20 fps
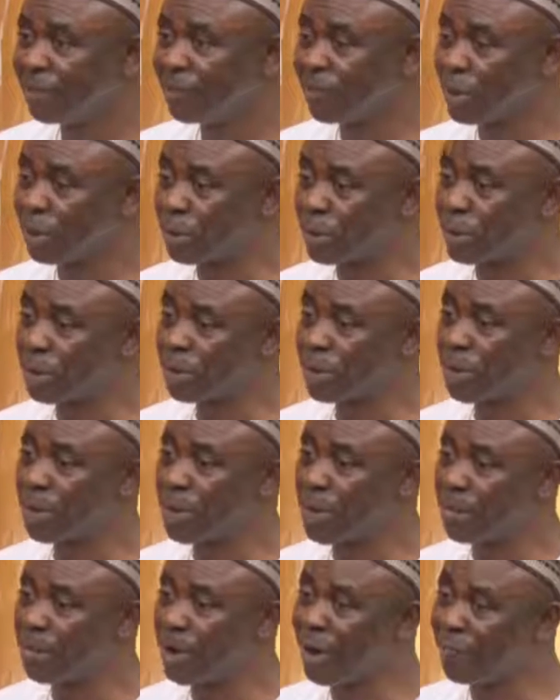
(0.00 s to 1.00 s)
for so
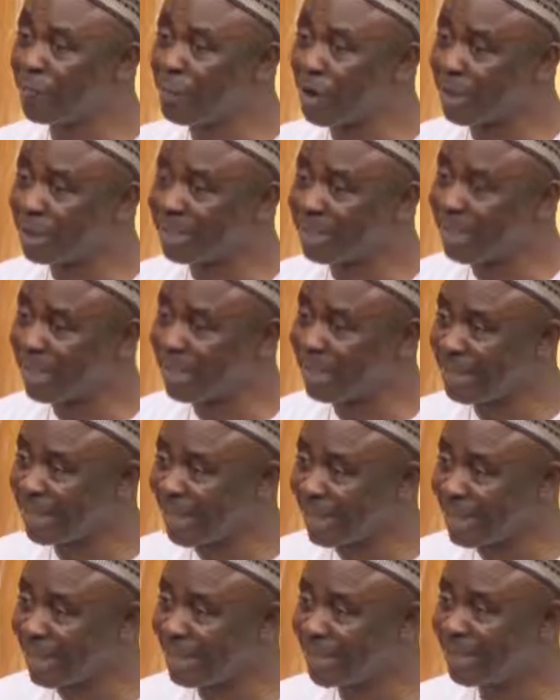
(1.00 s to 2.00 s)
number of months in a
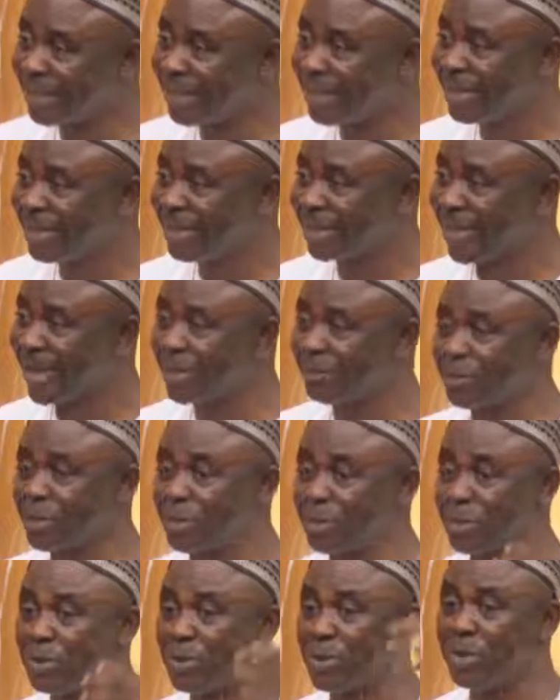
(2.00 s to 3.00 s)
year, times
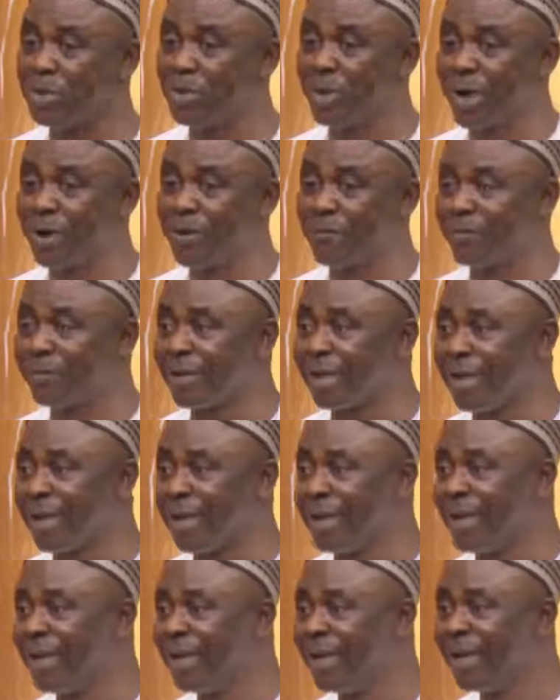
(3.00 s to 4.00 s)
so number of
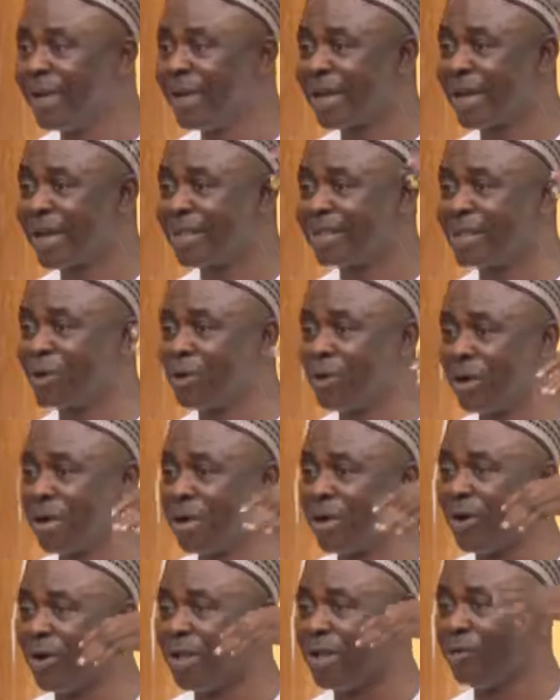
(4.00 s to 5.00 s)

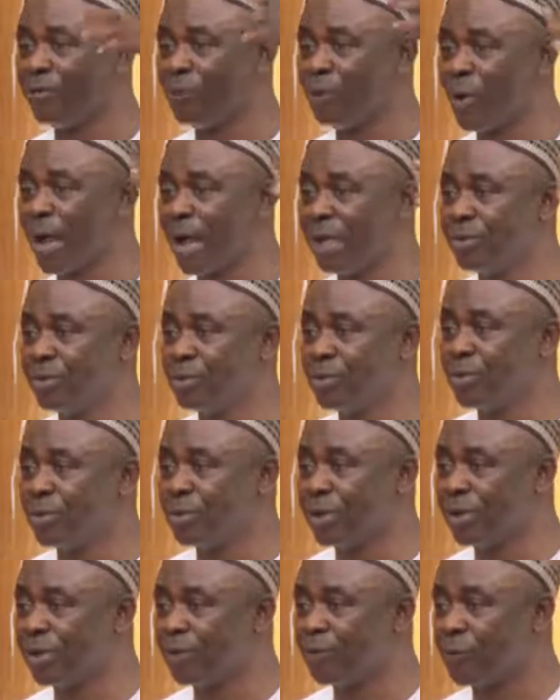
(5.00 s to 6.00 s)
category on level 1,
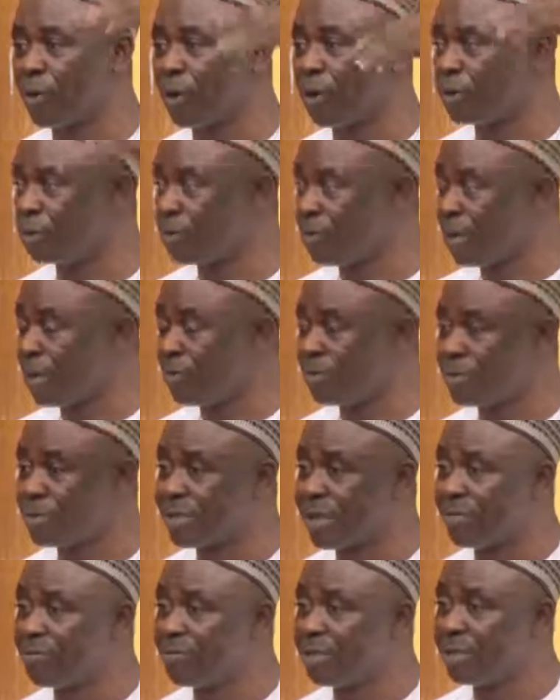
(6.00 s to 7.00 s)
2, 3, 4 to level
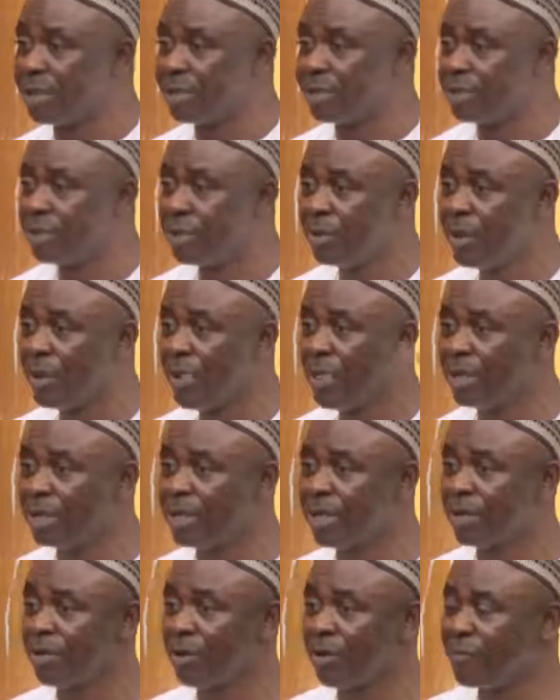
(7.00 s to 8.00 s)
17,
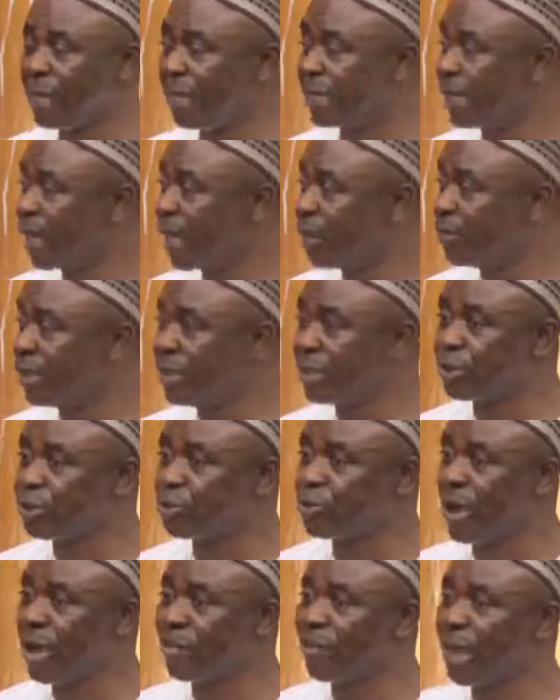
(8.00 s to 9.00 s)
the government
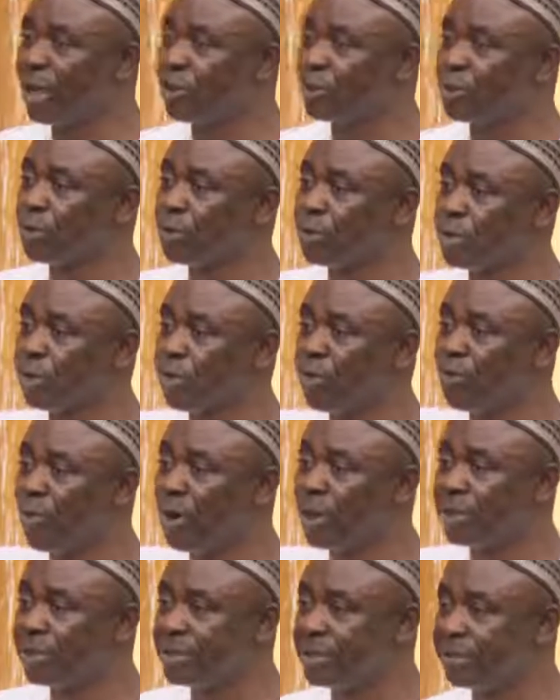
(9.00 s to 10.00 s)
liability will amount to so
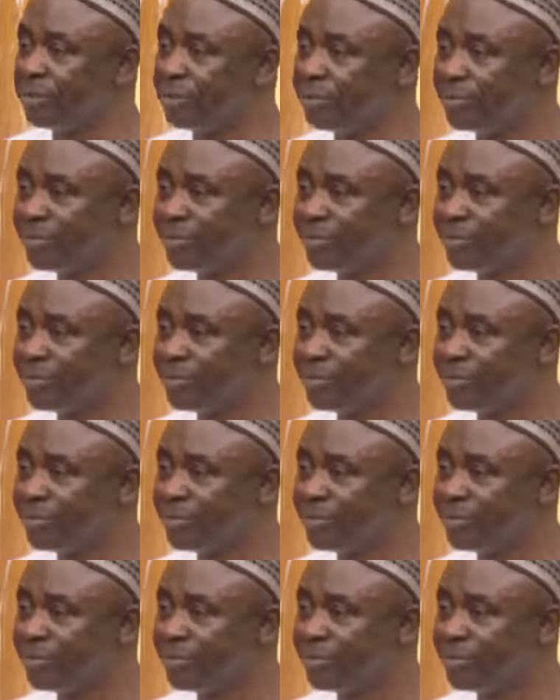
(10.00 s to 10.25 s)
much.